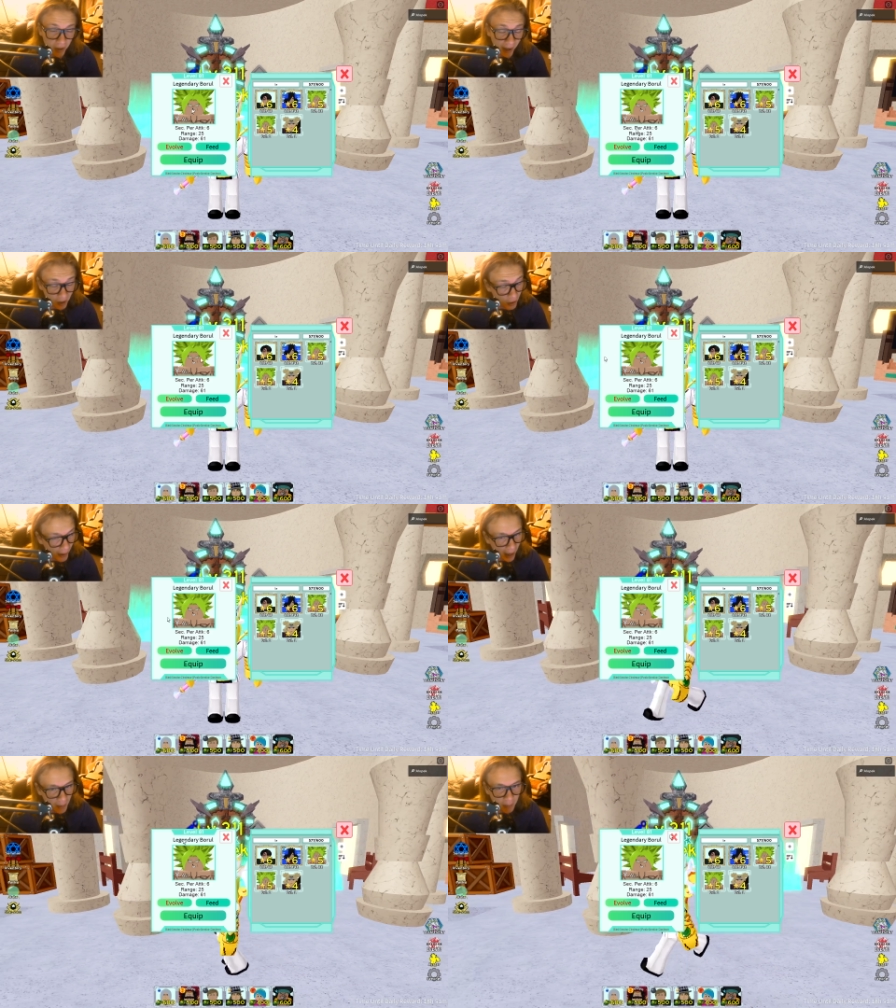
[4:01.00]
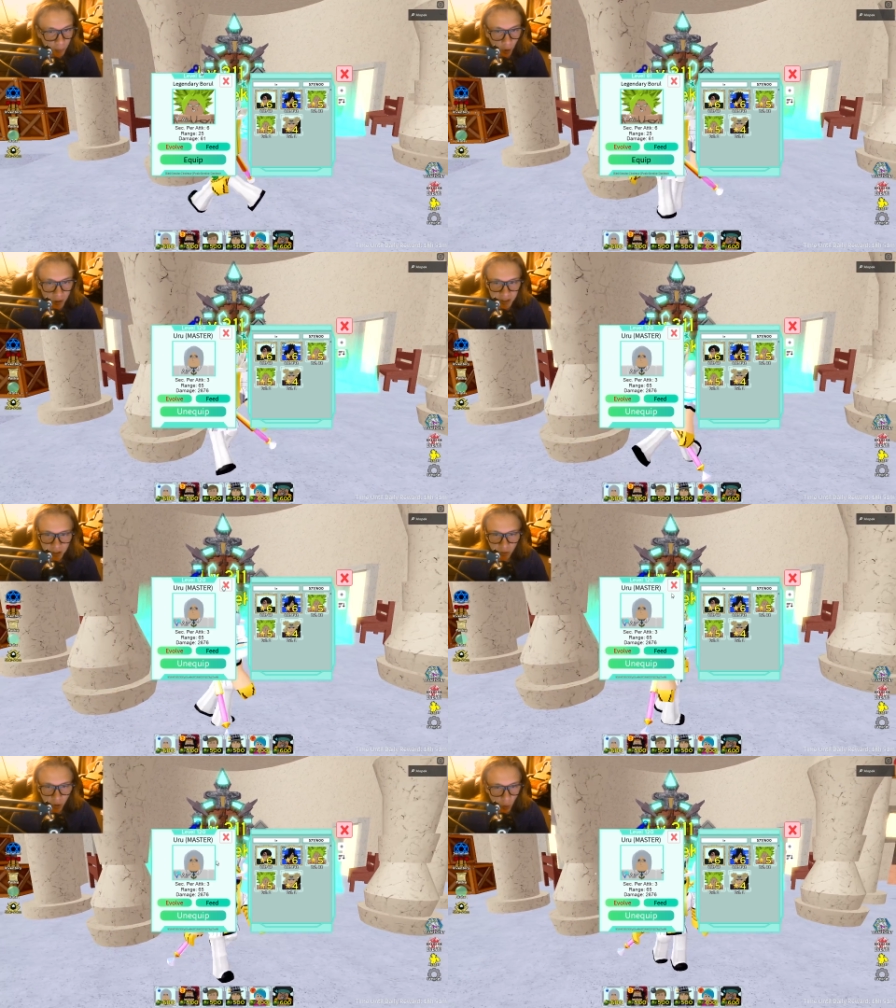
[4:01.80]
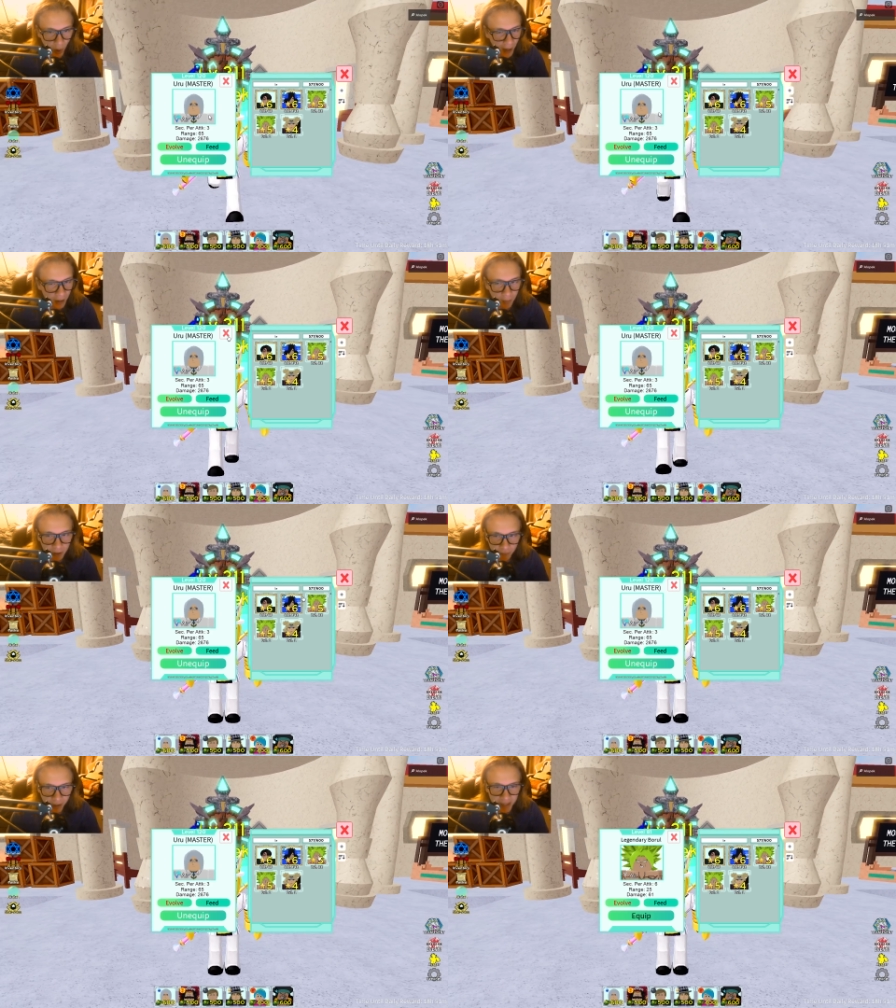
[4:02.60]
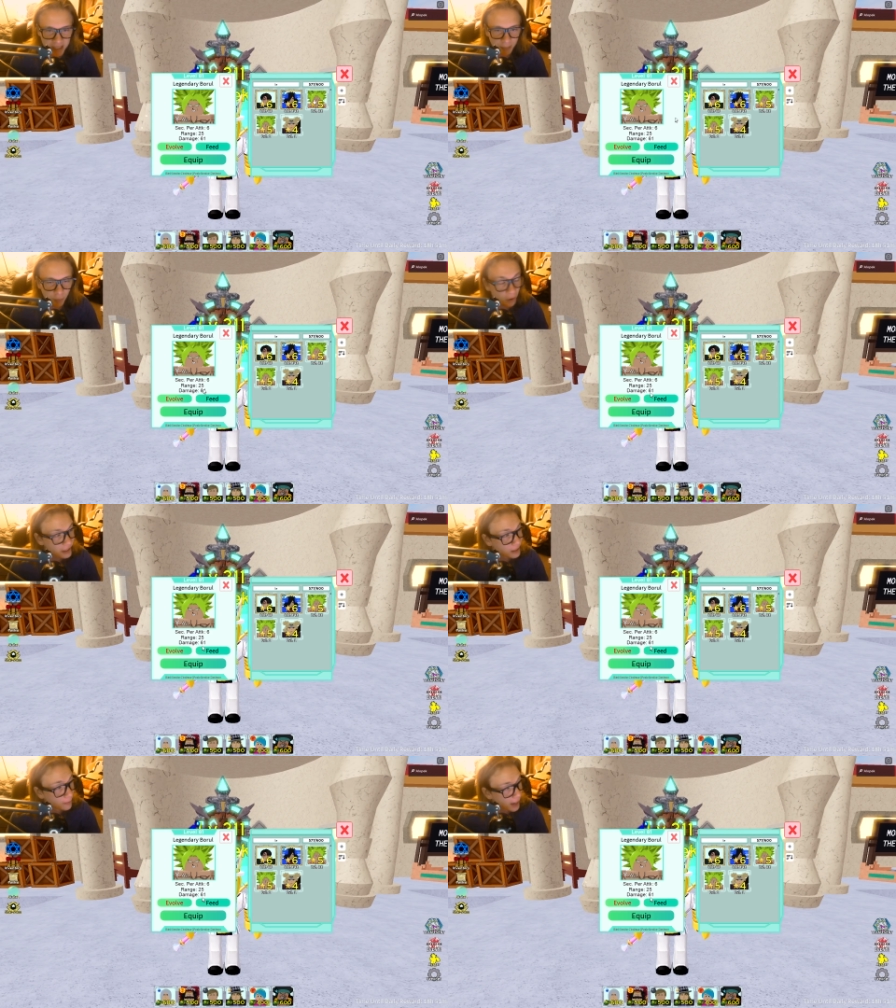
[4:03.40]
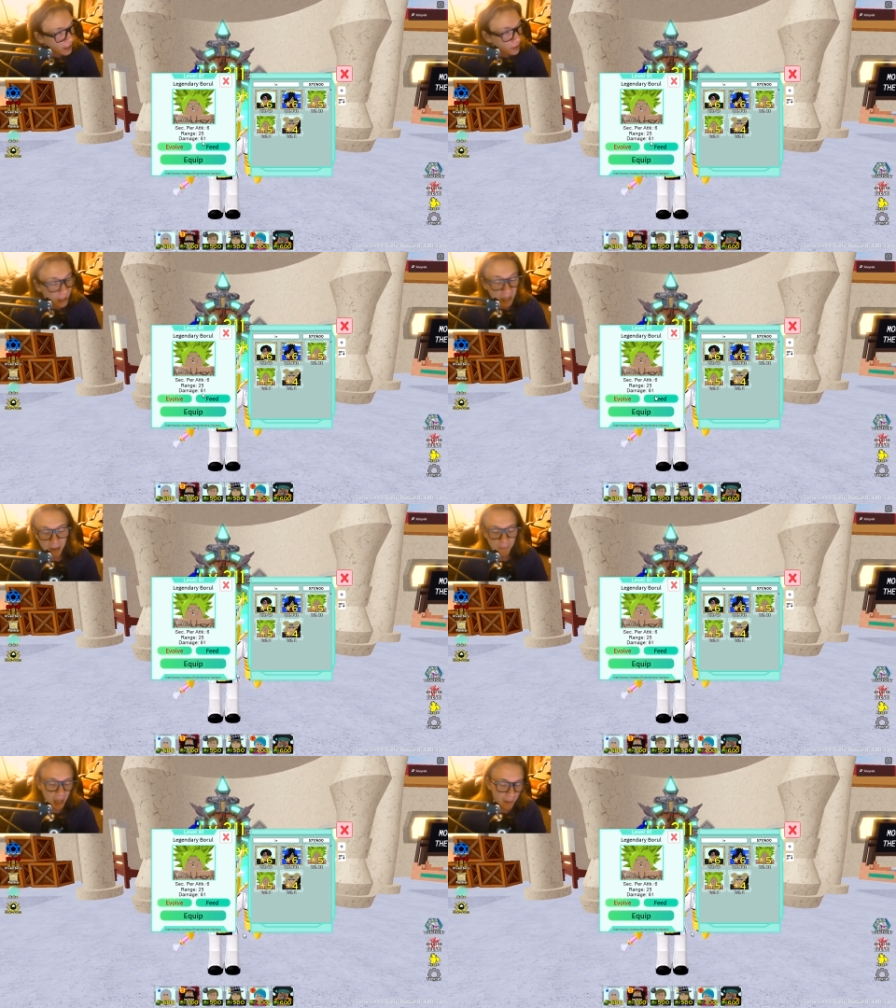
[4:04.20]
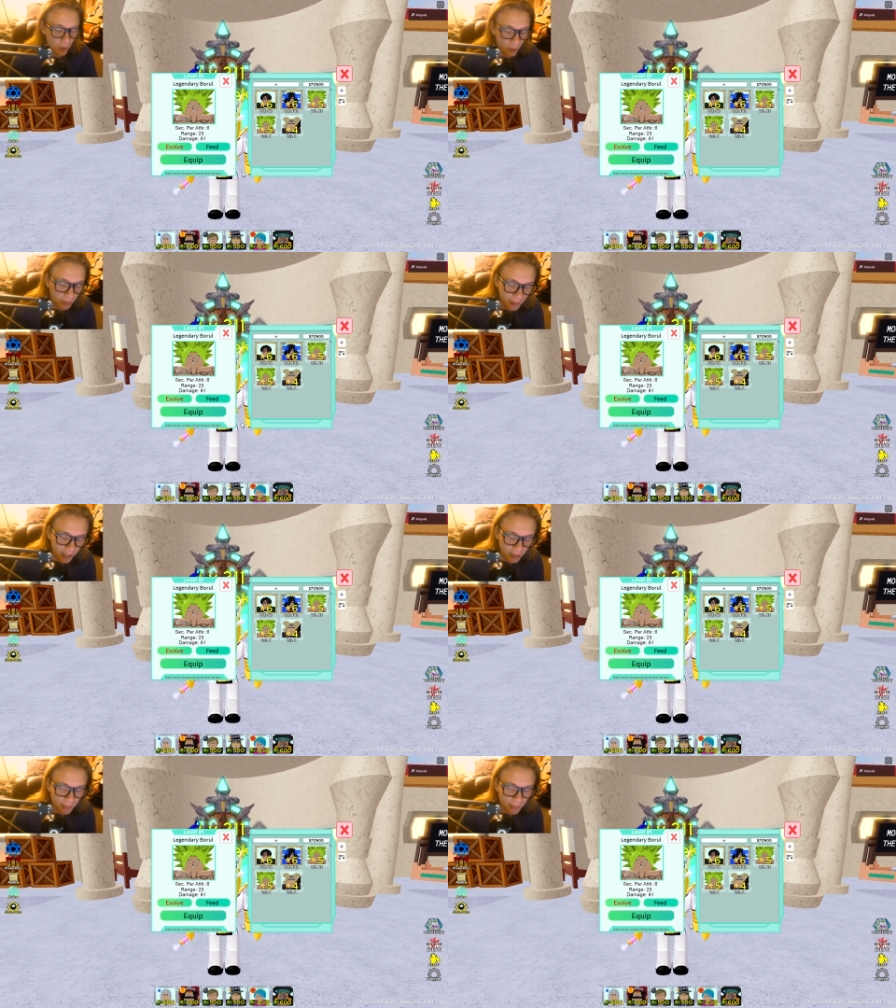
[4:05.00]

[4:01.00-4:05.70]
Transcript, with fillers: I don't know how many Brolys it's going to require, but if you guys see Broly in the banner, maybe you want to pick him